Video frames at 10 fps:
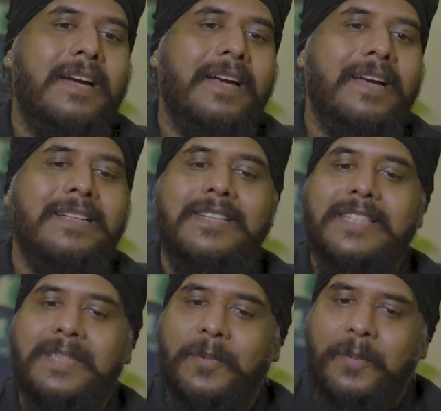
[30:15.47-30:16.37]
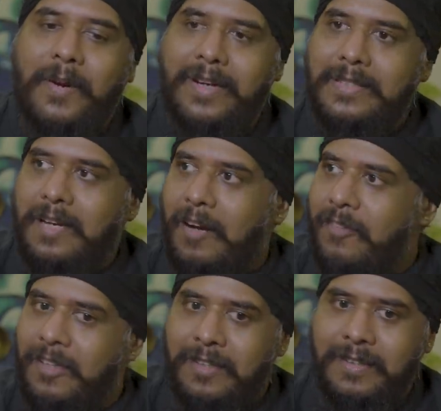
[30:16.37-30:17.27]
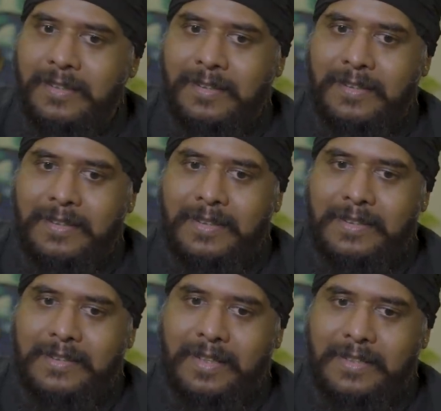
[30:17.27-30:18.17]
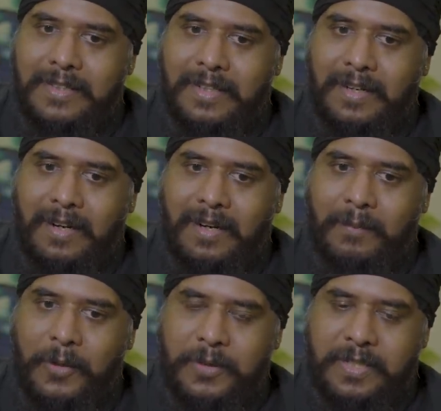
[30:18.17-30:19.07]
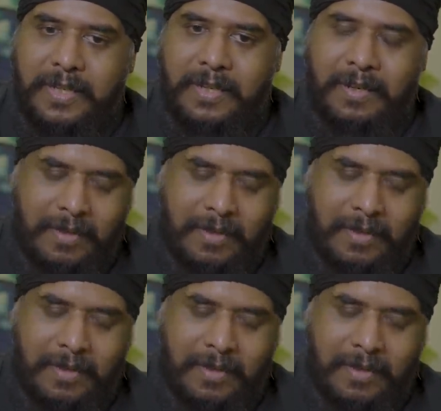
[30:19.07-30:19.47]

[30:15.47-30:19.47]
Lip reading: Judging the book by its cover. Judging a music